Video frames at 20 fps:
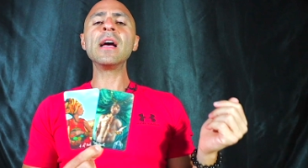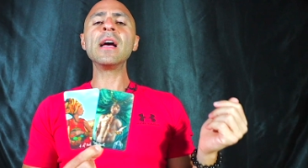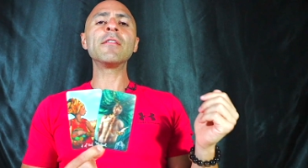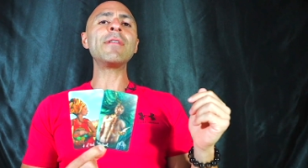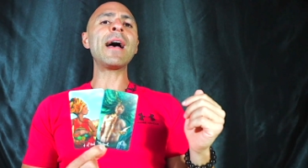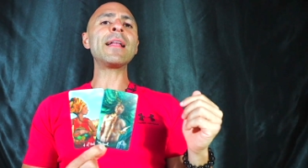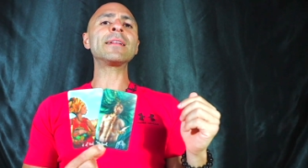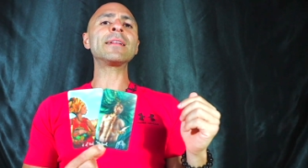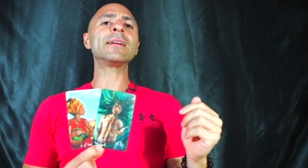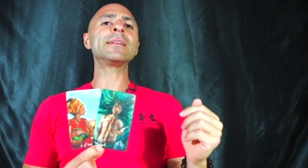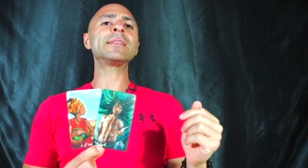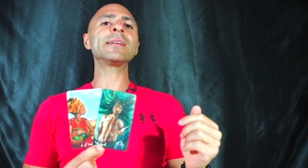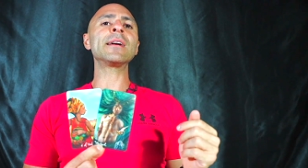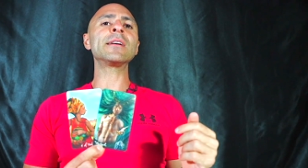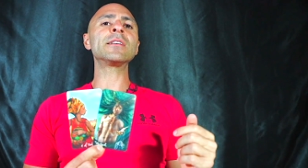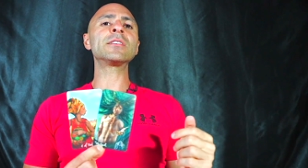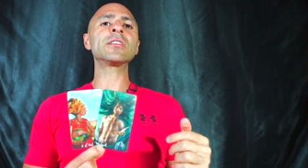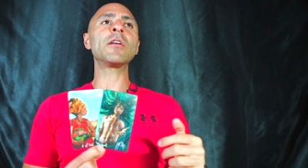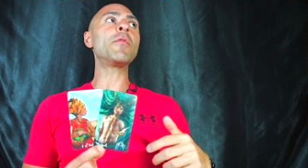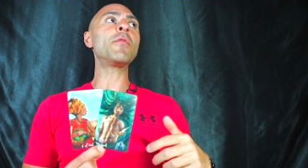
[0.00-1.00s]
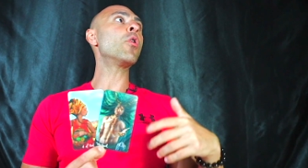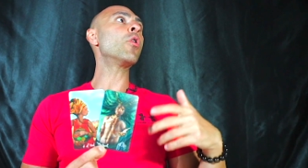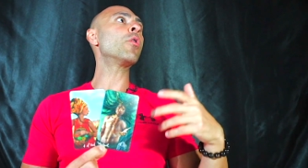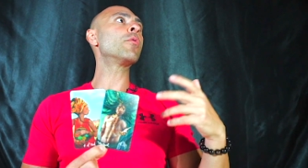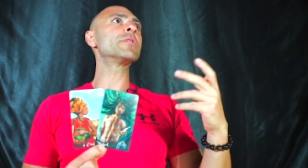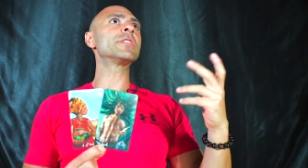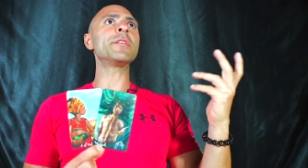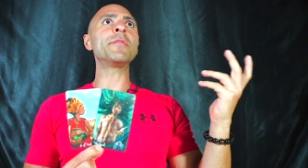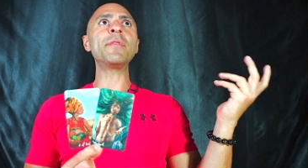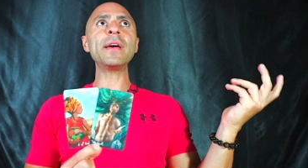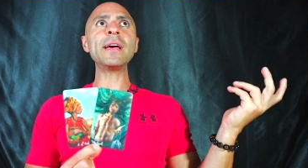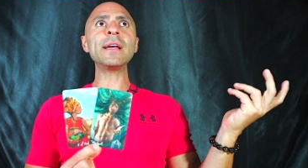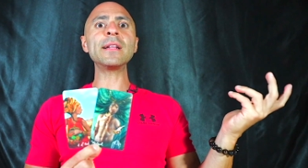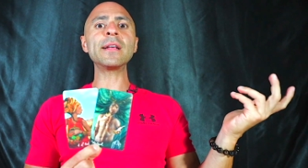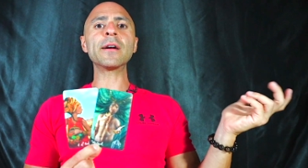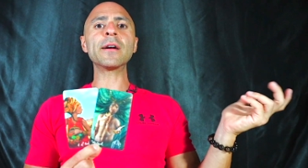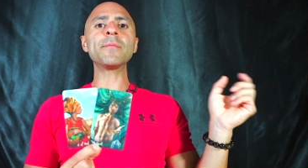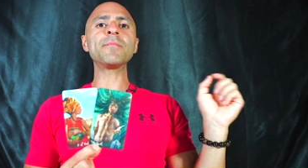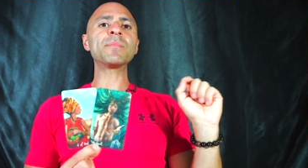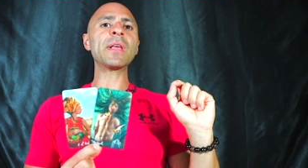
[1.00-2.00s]
Rather than tell yourself, oh, it was a
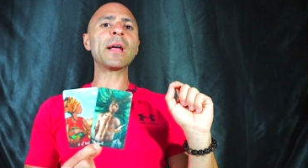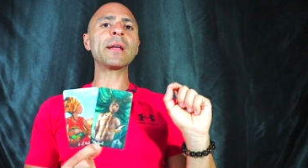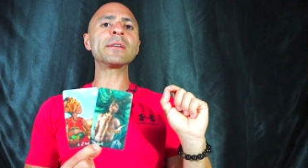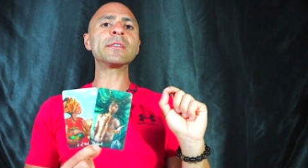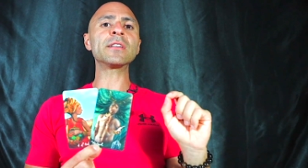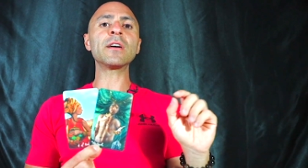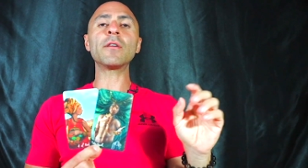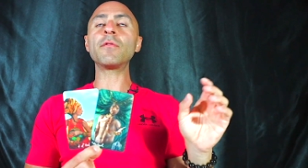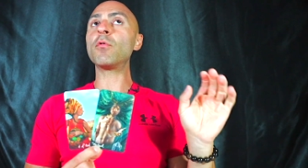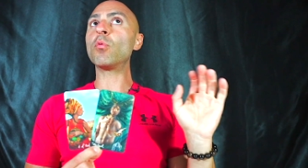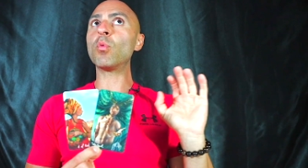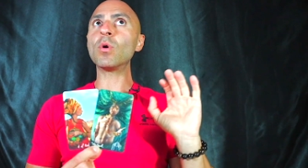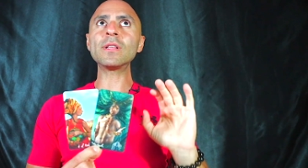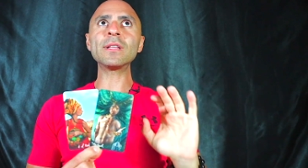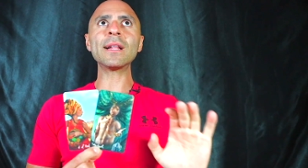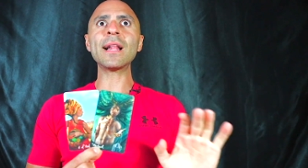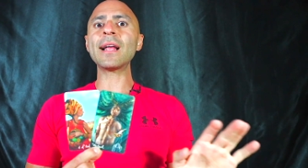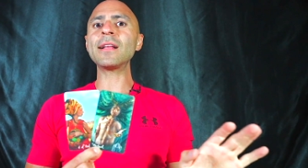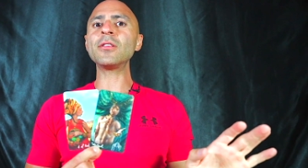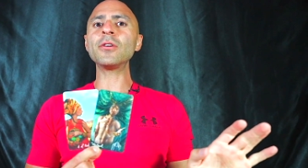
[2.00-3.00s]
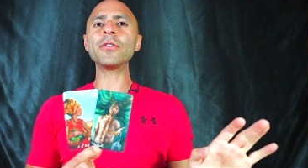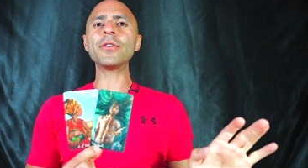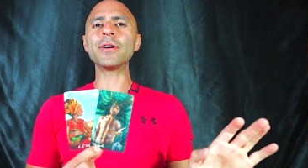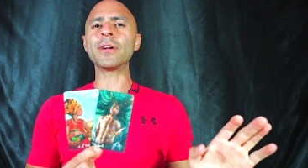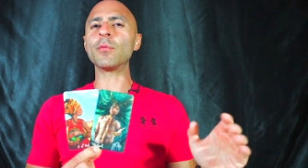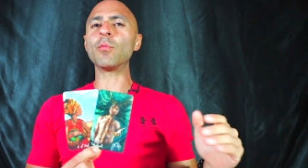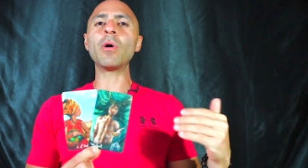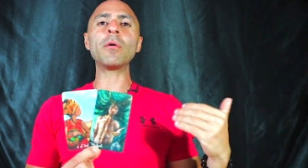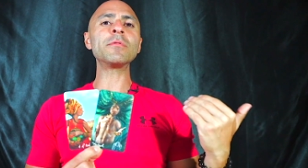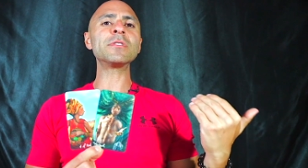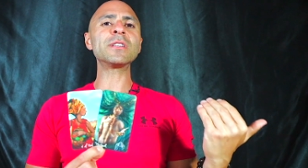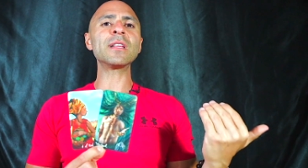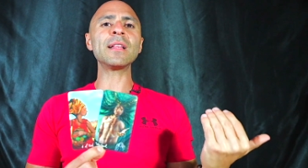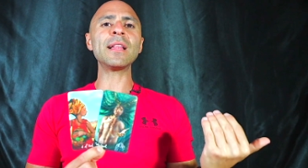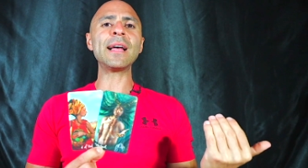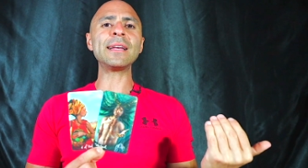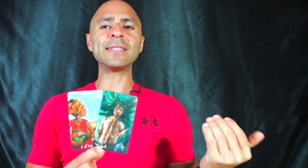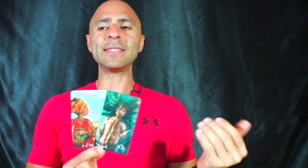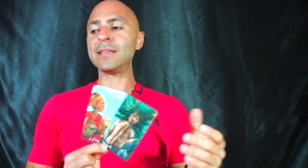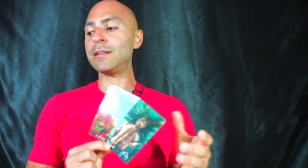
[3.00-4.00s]
failure, tell yourself, what did I learn? What was the
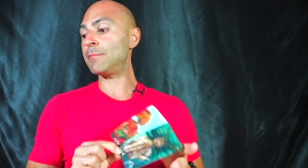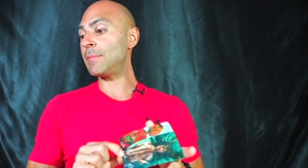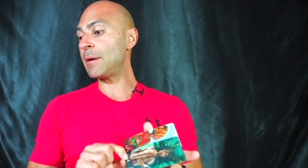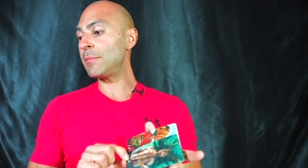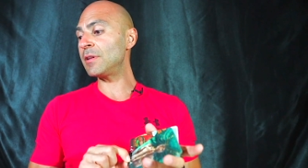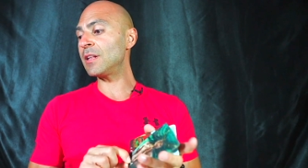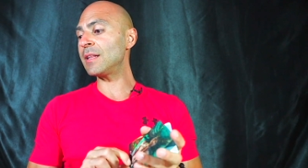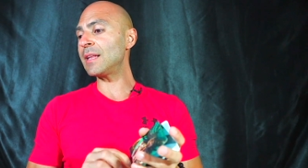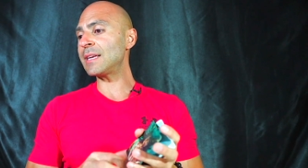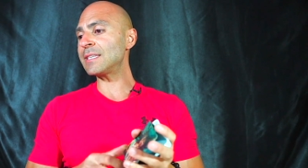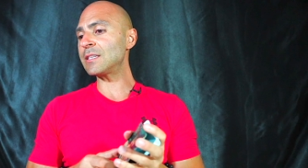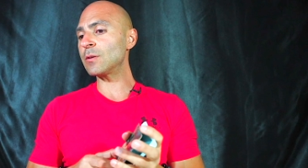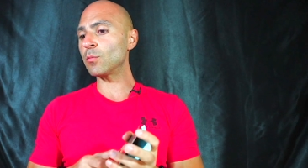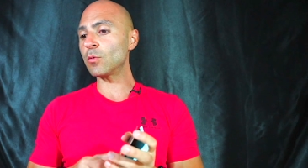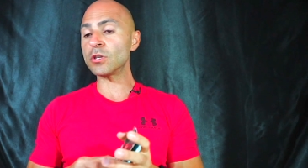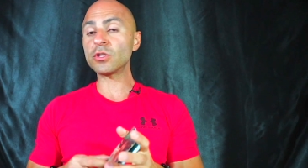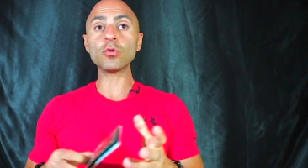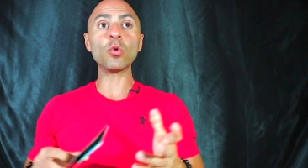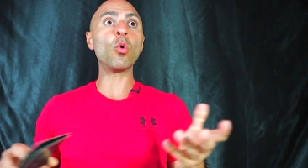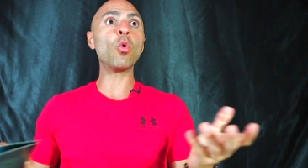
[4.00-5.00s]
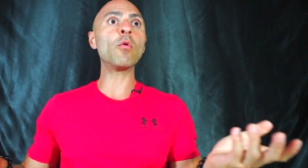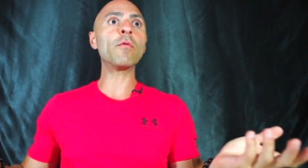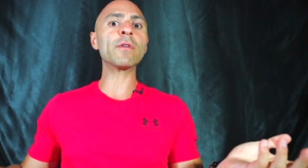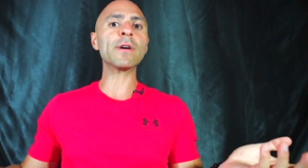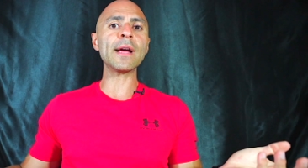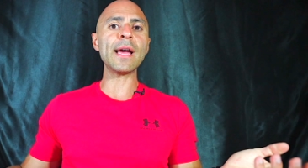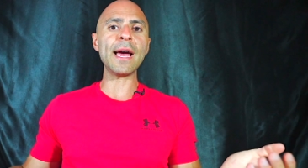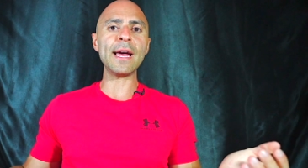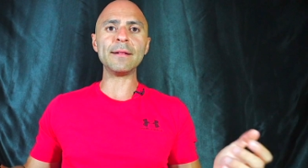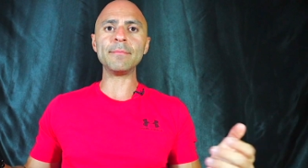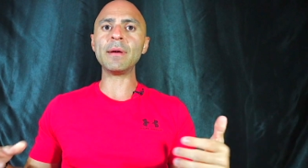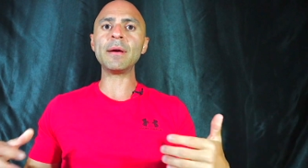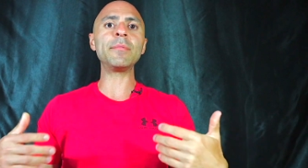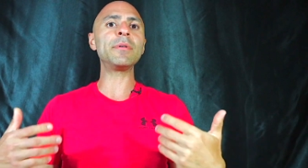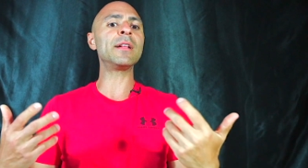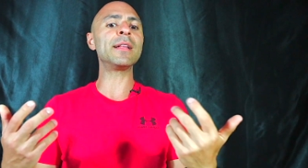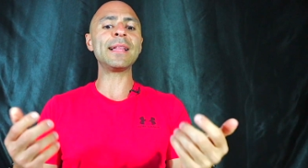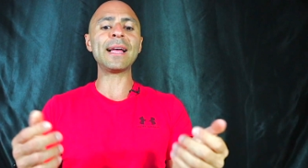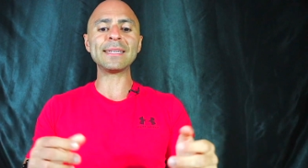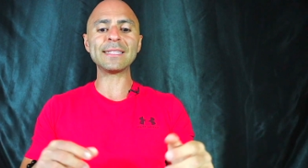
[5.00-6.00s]
lesson? Maybe the lesson was overhead. Maybe
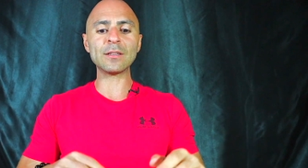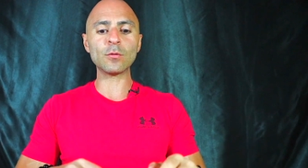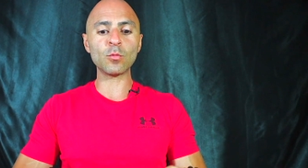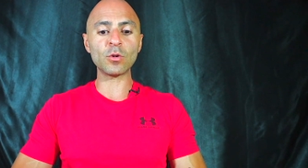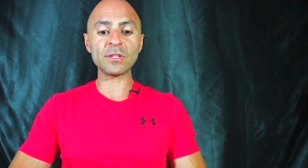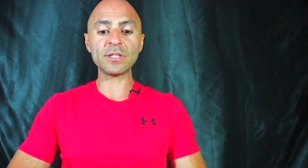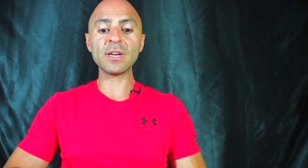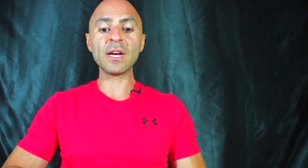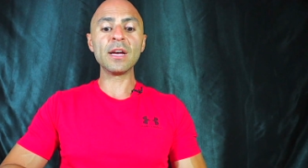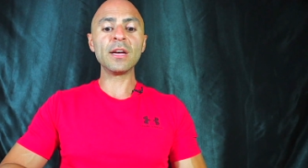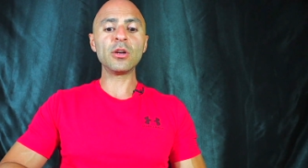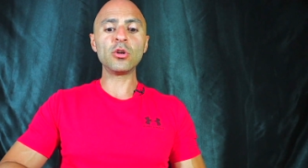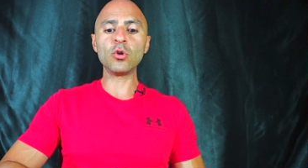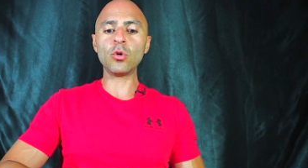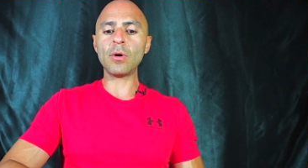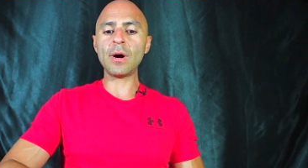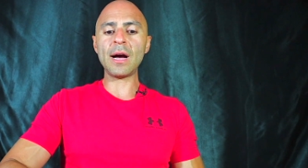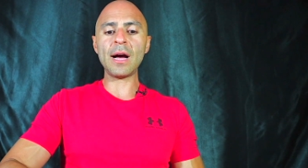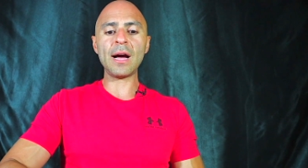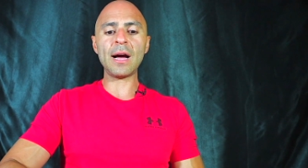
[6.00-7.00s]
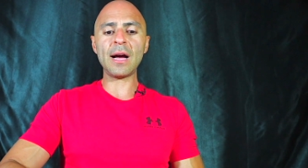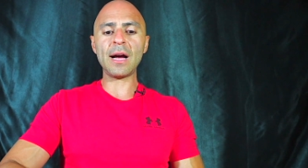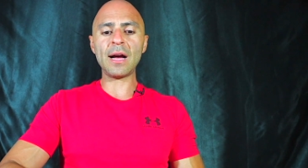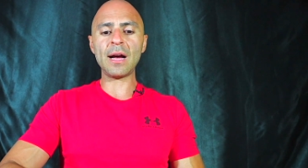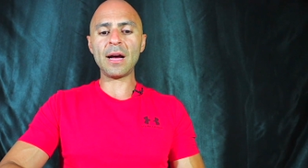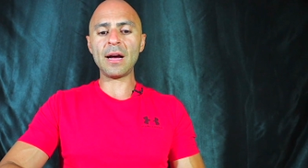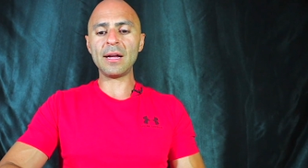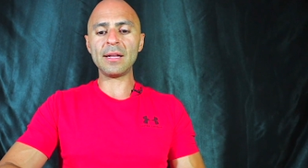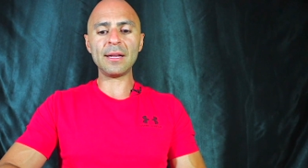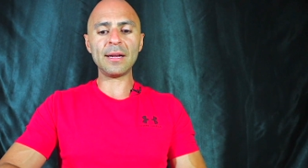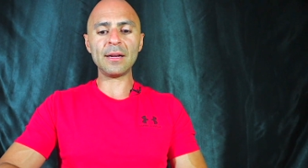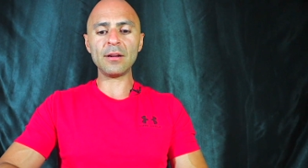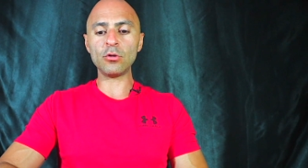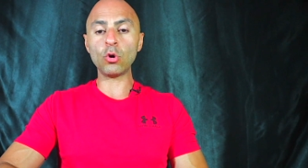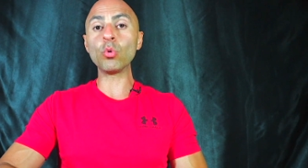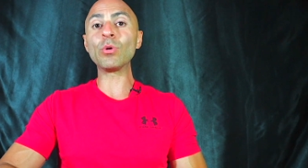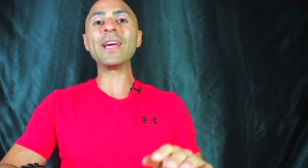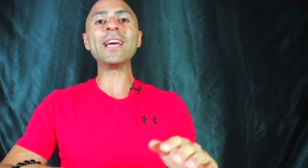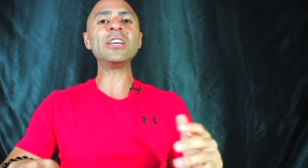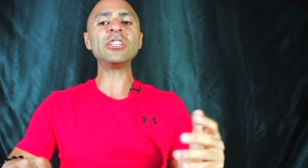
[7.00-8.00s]
the lesson was, you know,
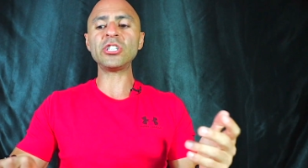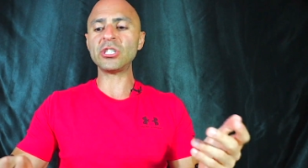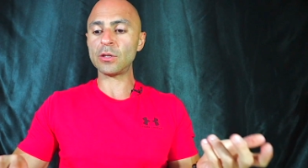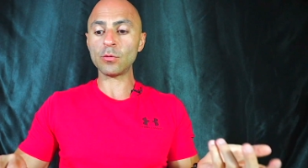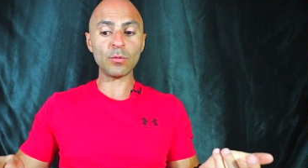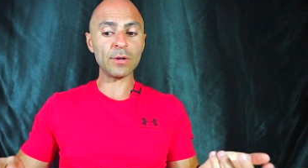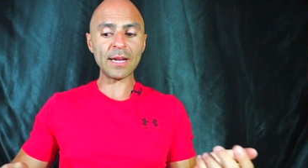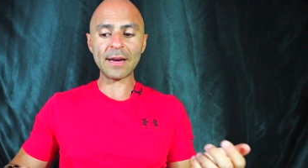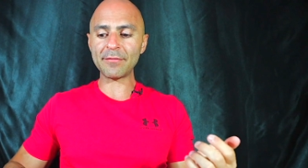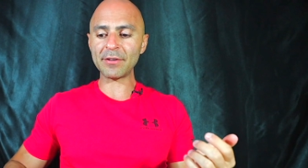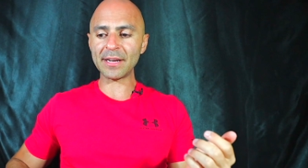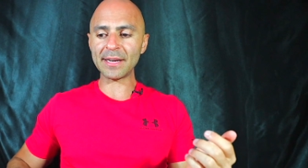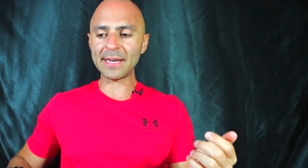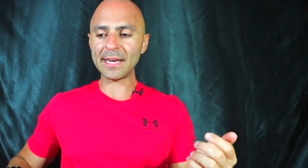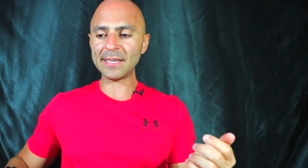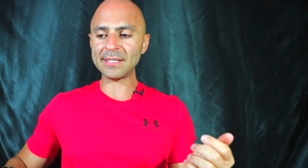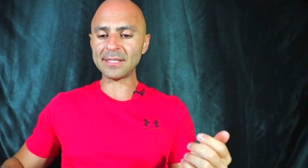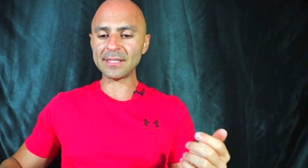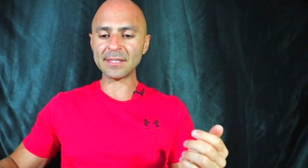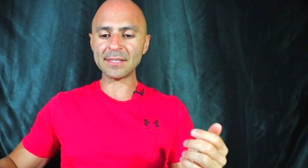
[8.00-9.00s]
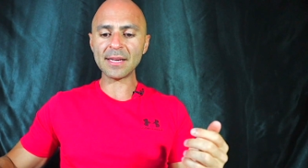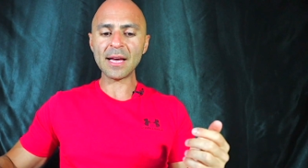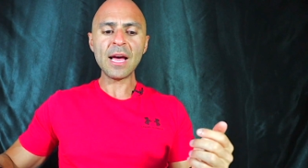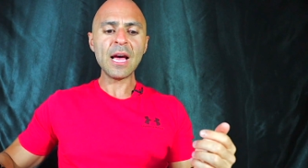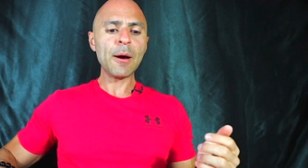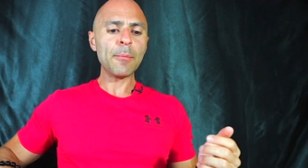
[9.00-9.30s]
location, whatever the case is.